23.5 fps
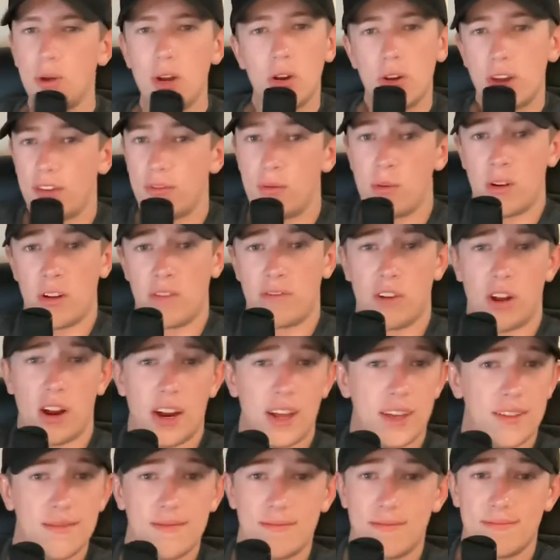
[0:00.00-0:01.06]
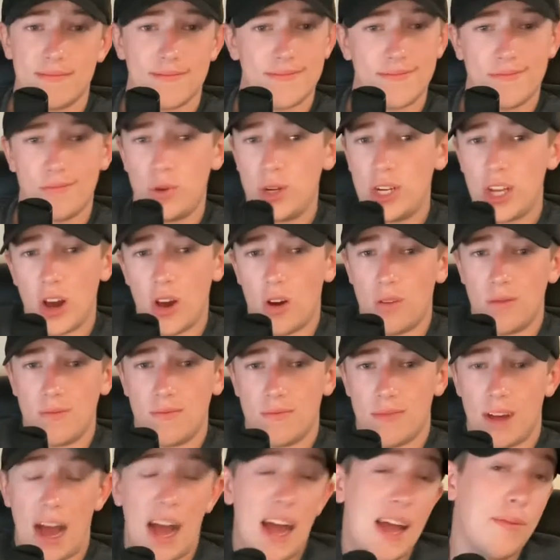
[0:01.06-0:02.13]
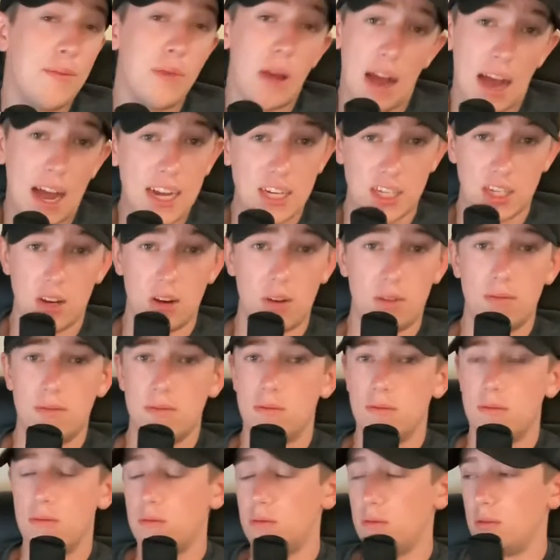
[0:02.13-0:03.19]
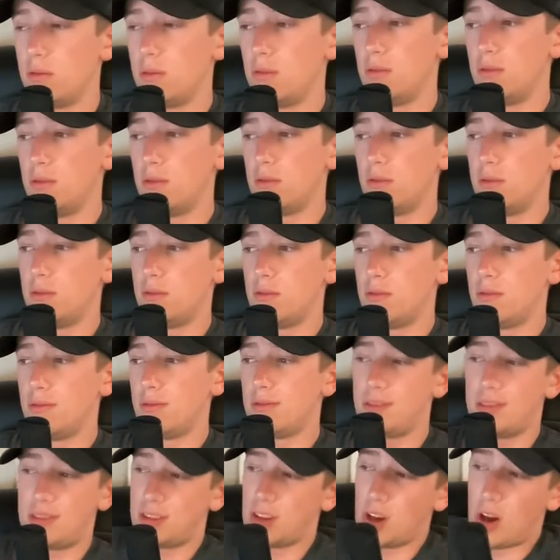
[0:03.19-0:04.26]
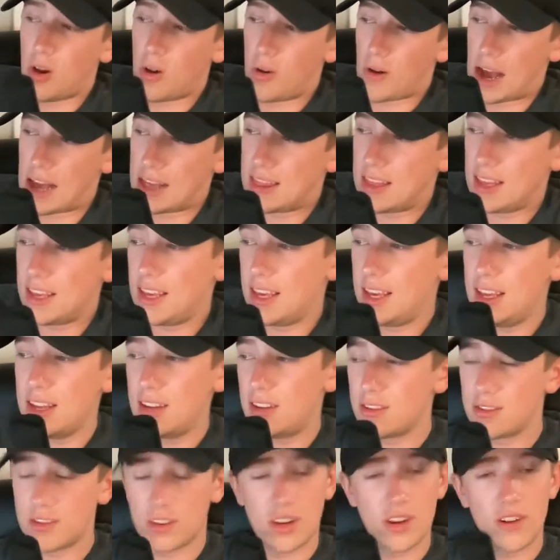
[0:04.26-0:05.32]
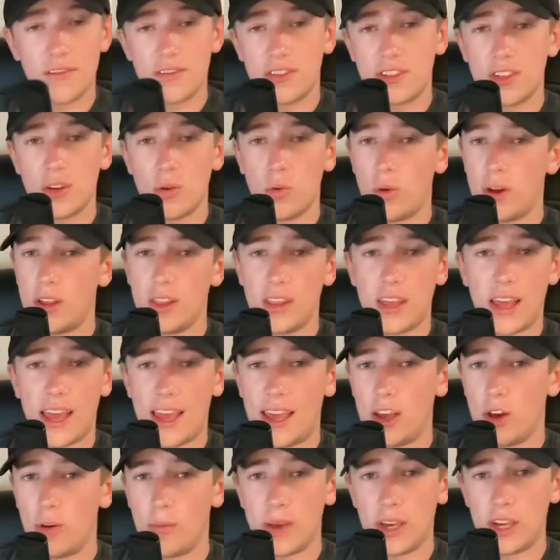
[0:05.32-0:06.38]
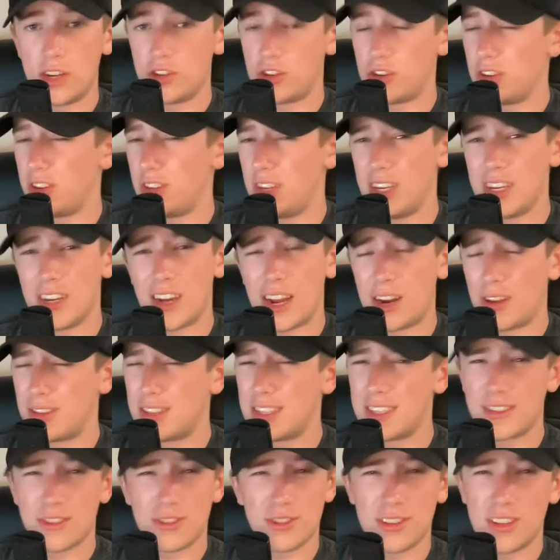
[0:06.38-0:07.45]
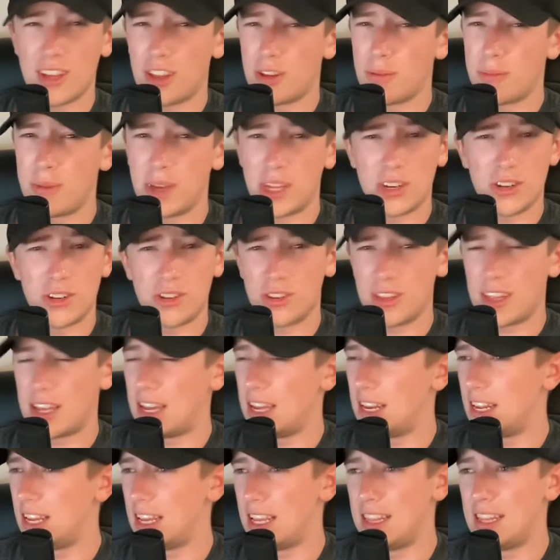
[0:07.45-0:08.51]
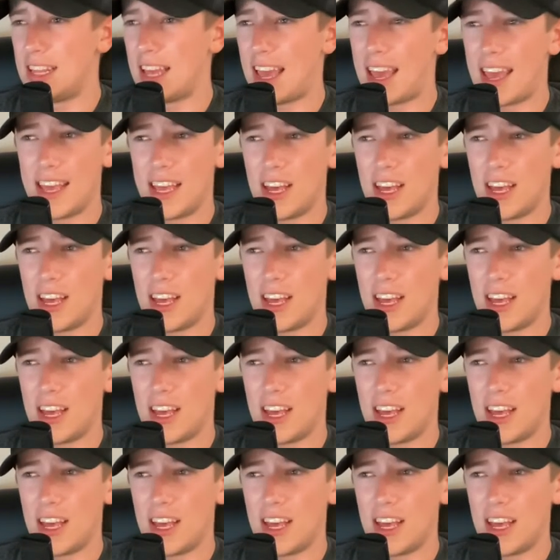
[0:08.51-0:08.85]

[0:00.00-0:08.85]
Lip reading: give him enough credit. We don't. I don't. So I think he deserves to win the AL Manager of the Year. I don't think there's another manager that in the